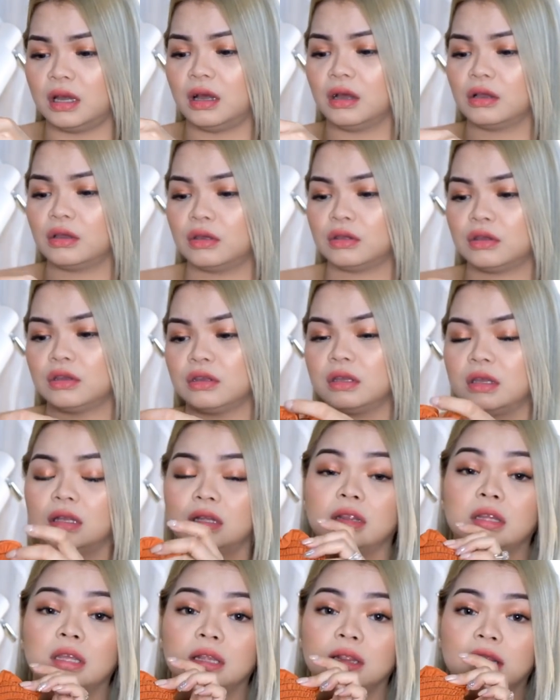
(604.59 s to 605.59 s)
Ang cute-cute niya
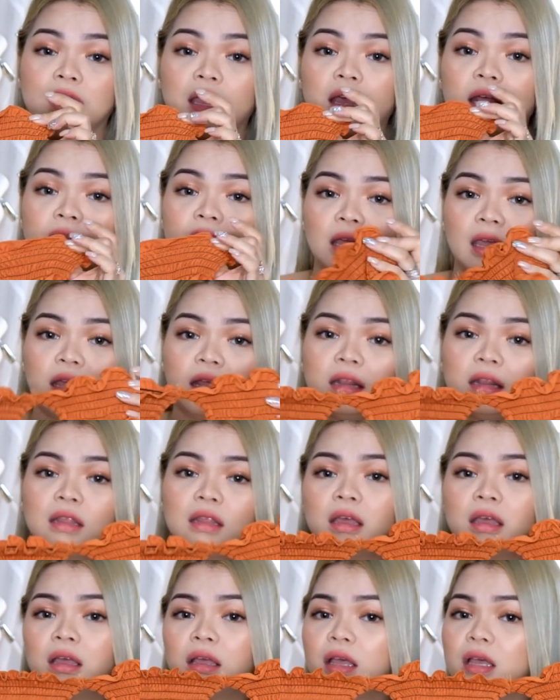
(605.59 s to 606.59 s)
yung tingnan.
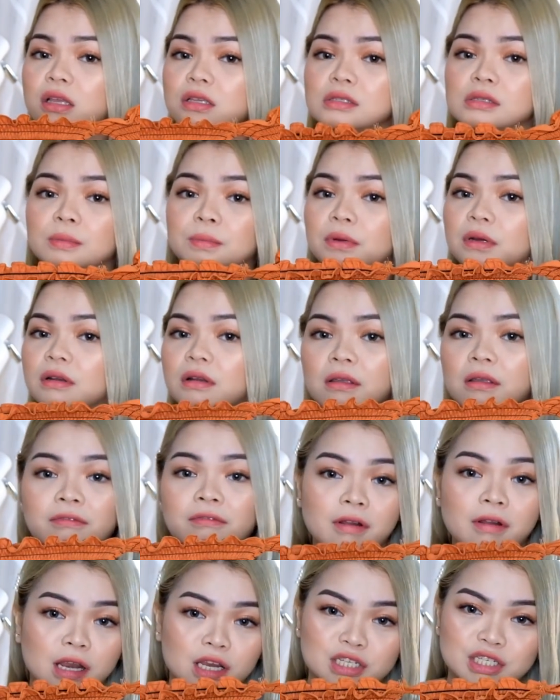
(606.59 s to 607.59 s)
And, super
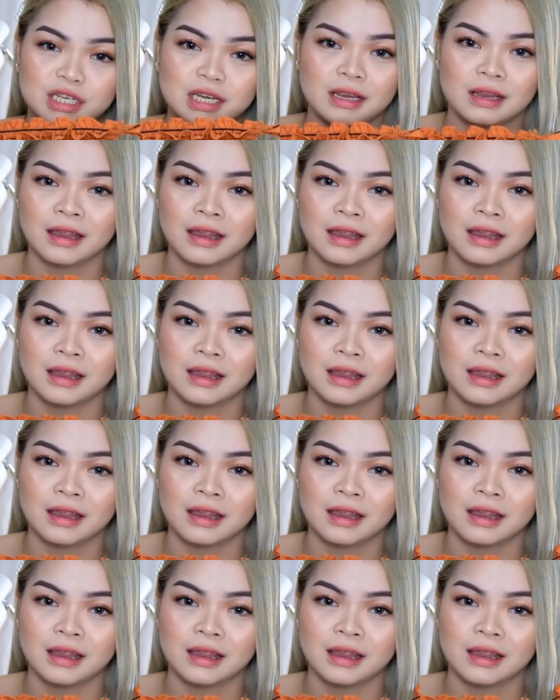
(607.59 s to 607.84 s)
refreshing.